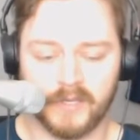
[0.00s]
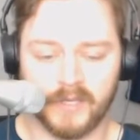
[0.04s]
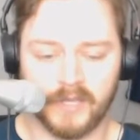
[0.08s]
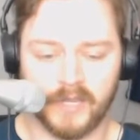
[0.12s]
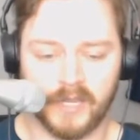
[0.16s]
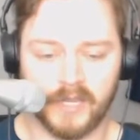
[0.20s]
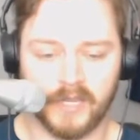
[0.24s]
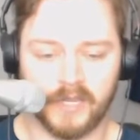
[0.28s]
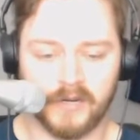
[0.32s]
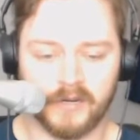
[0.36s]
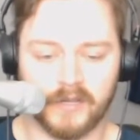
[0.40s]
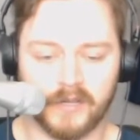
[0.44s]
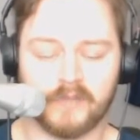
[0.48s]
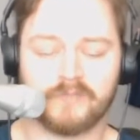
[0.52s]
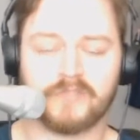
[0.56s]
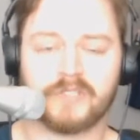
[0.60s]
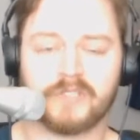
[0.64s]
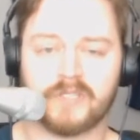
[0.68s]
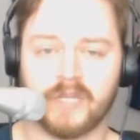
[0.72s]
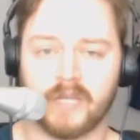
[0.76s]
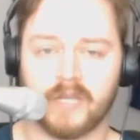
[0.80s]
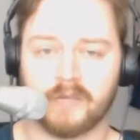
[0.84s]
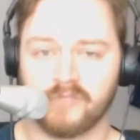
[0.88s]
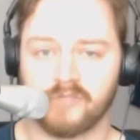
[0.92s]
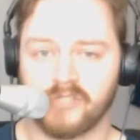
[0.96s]
And
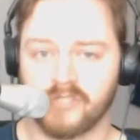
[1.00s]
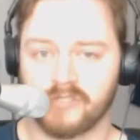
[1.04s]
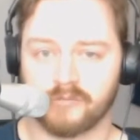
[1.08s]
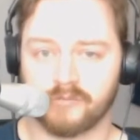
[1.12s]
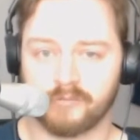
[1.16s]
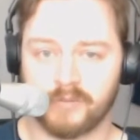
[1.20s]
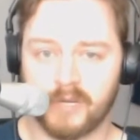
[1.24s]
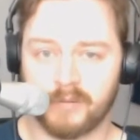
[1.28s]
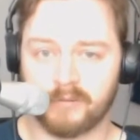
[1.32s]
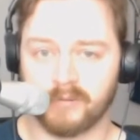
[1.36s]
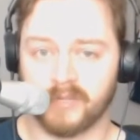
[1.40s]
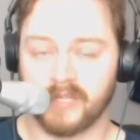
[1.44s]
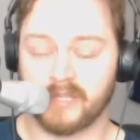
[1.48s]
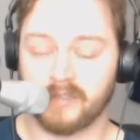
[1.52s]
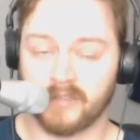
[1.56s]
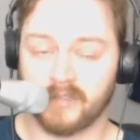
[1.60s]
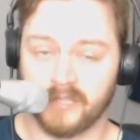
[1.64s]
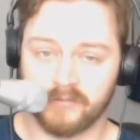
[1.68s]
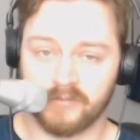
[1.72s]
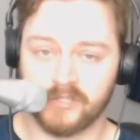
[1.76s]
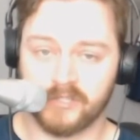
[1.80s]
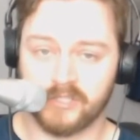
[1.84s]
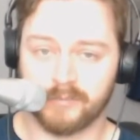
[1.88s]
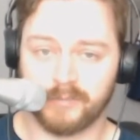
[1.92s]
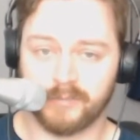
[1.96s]
oftentimes these are people that
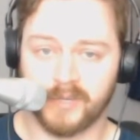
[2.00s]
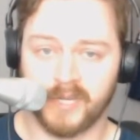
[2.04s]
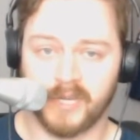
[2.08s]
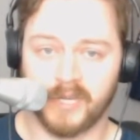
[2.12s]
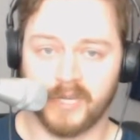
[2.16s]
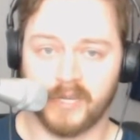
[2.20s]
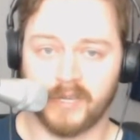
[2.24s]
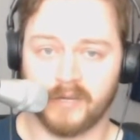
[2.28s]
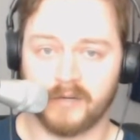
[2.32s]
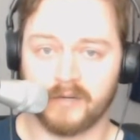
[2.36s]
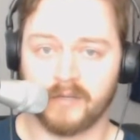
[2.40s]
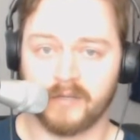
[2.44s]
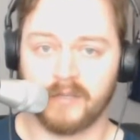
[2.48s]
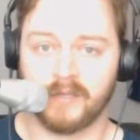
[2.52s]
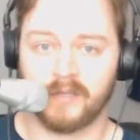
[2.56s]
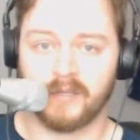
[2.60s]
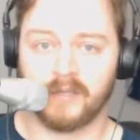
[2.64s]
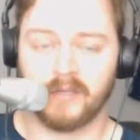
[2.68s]
live in Japan.